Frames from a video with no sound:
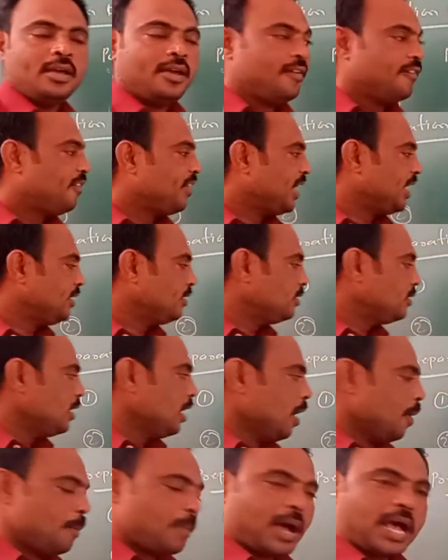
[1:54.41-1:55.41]

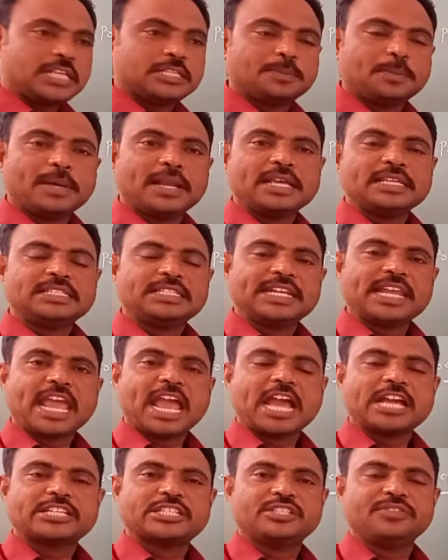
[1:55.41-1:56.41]
When phosphorus
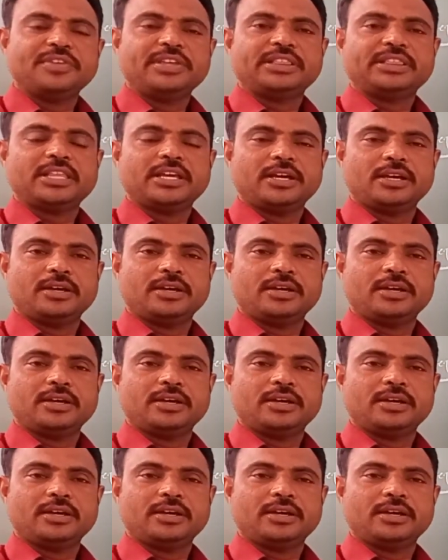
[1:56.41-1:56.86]
reacts with